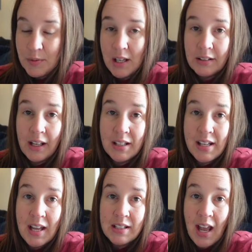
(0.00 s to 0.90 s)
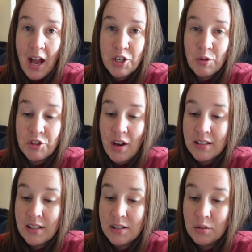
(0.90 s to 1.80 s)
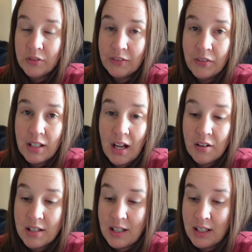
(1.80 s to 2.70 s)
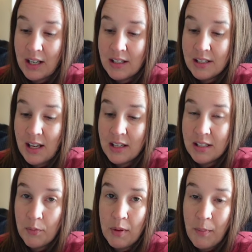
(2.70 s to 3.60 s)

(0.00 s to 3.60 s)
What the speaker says: was a Land's End casual dress. This sold for $50.89, giving me